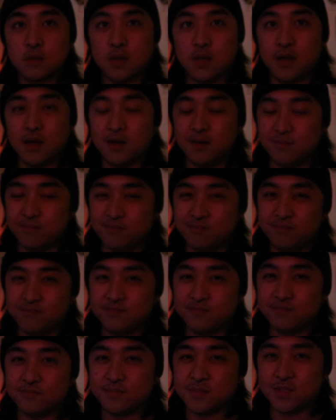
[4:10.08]
So
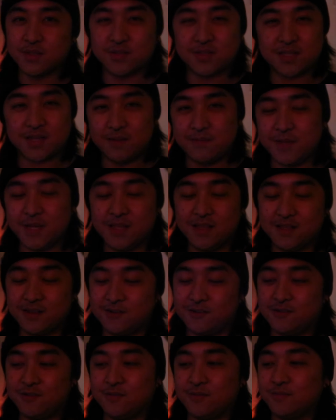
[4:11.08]
it's gonna be a
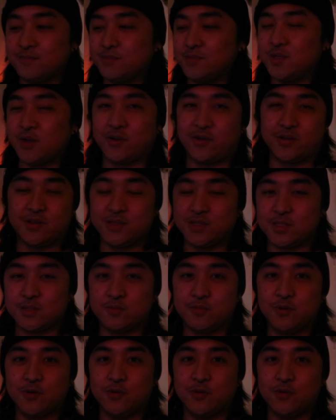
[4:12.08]
little dark in this